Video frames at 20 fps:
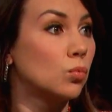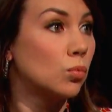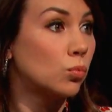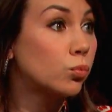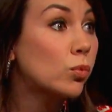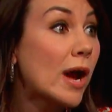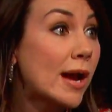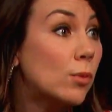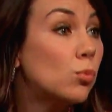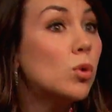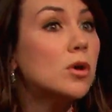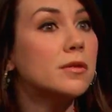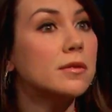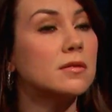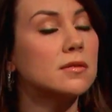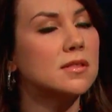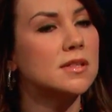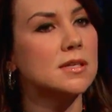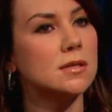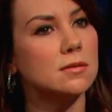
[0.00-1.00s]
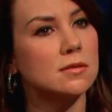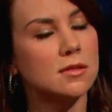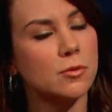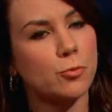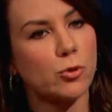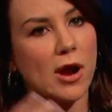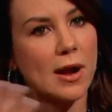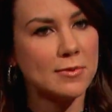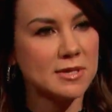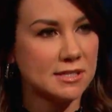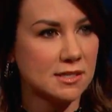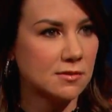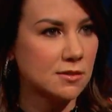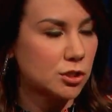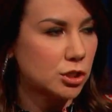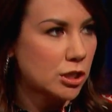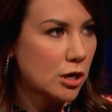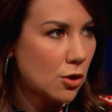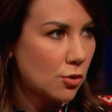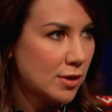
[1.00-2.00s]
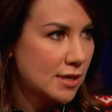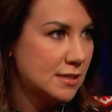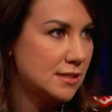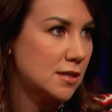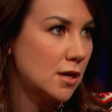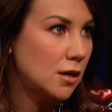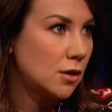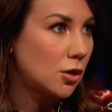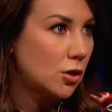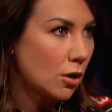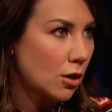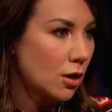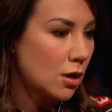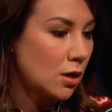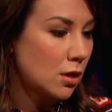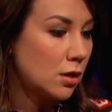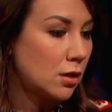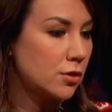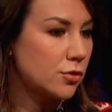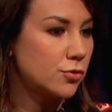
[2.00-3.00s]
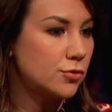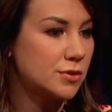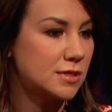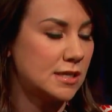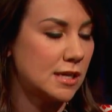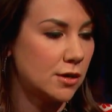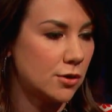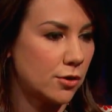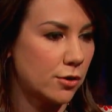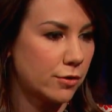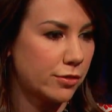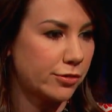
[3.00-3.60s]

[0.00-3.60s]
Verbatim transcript: Right. Well, the, the premise of the show is a girl who's in her